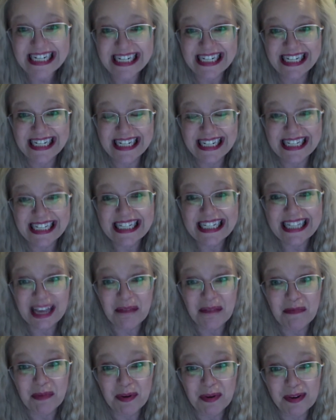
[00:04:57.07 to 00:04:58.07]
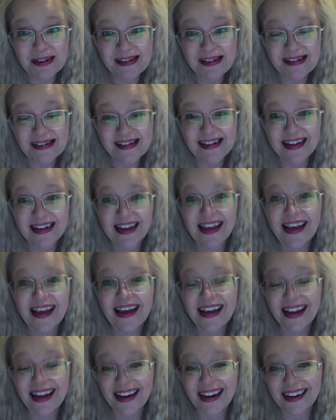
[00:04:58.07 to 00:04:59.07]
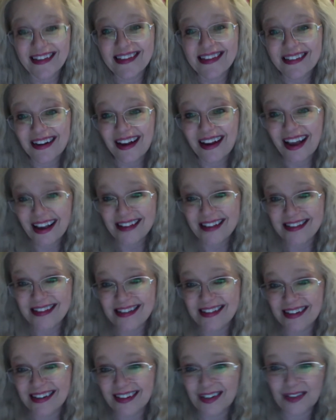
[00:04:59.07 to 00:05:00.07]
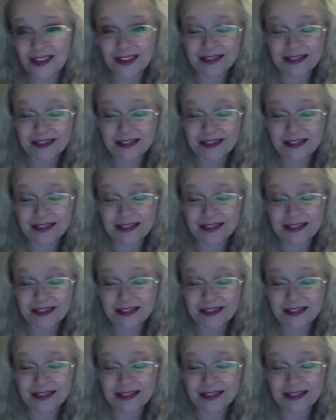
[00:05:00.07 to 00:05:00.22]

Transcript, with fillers: in December, and he still has his little